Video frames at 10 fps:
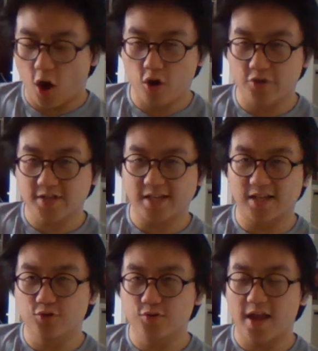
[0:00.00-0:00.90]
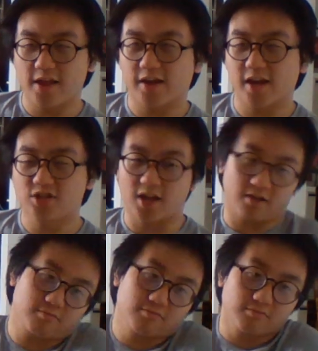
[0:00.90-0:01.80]
a lot of these guys that do get it, they're kind of just
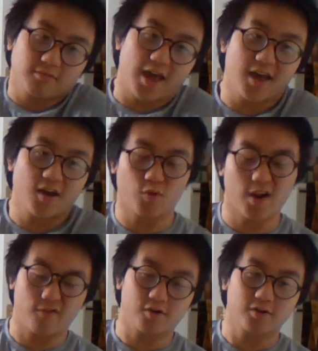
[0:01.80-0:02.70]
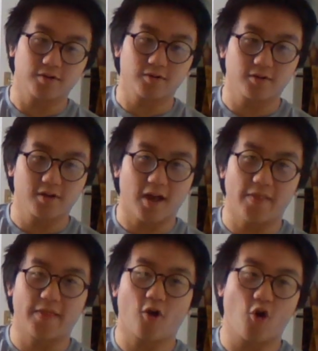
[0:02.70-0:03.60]
like, eh, whatever.
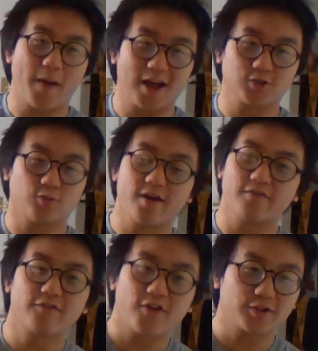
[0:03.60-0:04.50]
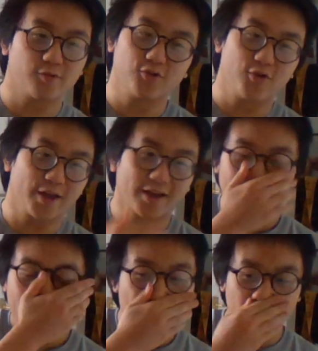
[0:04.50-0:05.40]
And then they go back to whatever the fuck they were doing
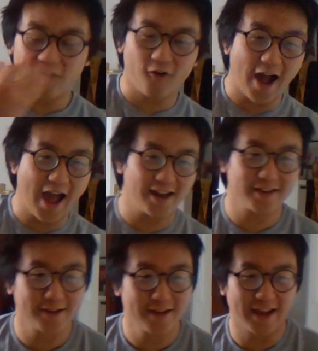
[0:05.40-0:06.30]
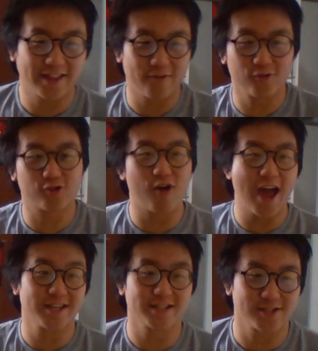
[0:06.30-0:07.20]
beforehand, and they
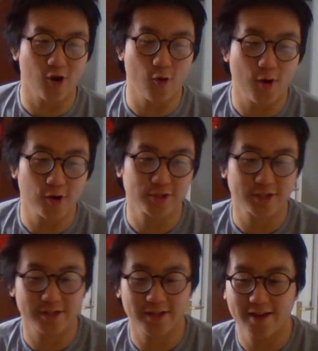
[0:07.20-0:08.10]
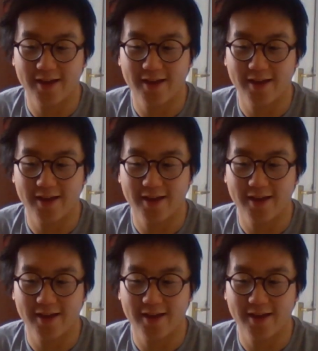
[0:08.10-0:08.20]
regress almost.